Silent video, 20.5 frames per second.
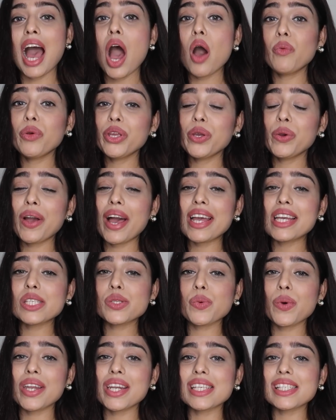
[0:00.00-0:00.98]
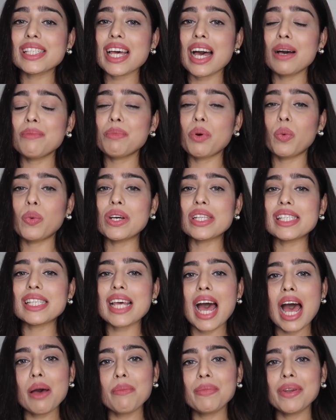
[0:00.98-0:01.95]
How are you guys? What is up? What's
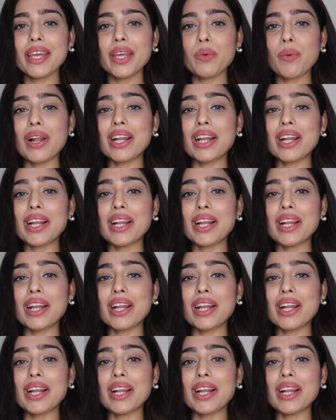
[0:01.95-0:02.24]
happening?